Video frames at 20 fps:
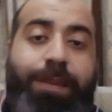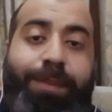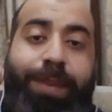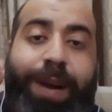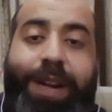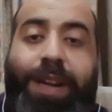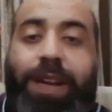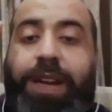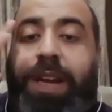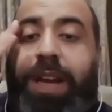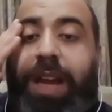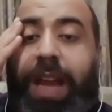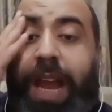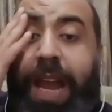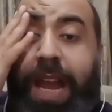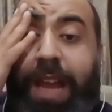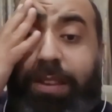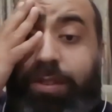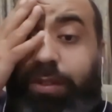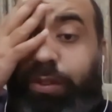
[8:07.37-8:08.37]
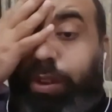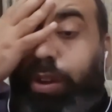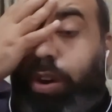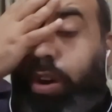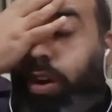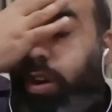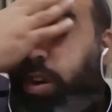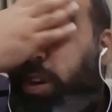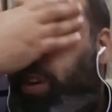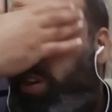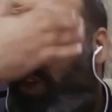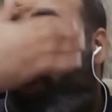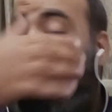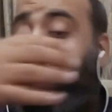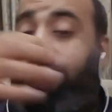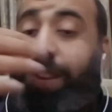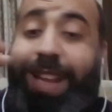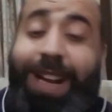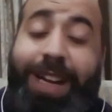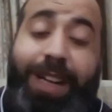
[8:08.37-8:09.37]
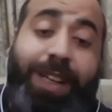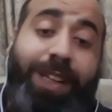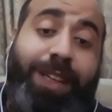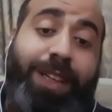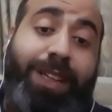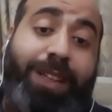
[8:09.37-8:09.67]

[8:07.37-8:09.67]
But as we all know that